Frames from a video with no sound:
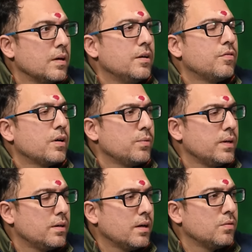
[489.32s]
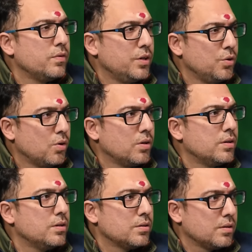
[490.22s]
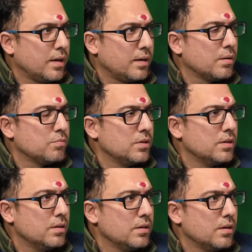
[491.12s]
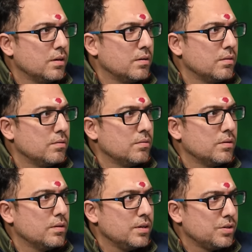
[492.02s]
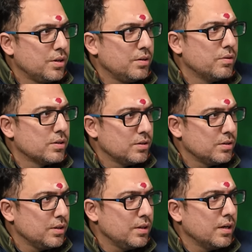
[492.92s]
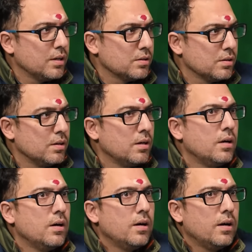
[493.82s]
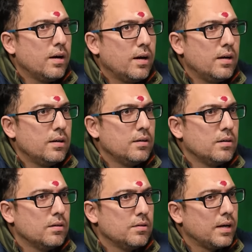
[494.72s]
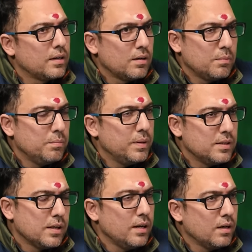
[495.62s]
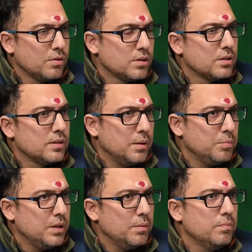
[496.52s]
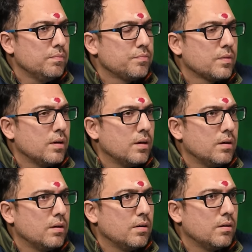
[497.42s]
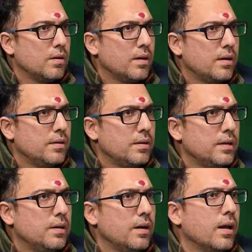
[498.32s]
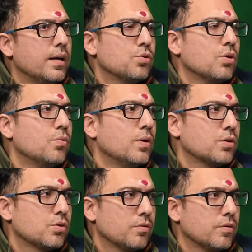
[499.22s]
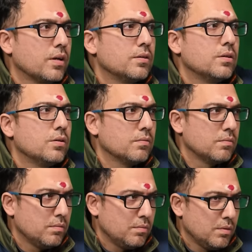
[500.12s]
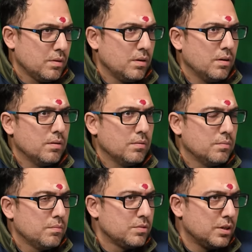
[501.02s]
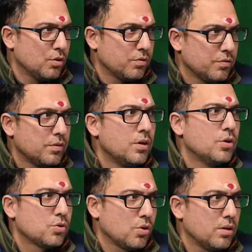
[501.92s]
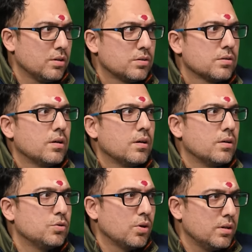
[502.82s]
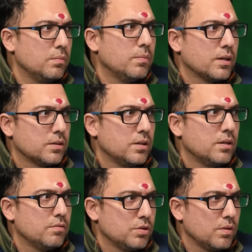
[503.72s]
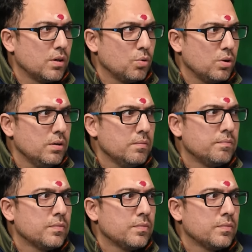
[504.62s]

In fact, we had done a video on this at Upword, the history versus itihasa. And that basically covers the same theme. And it relies on the works of another set of scholars, Joydeep Bagchi and Vishwad Luri,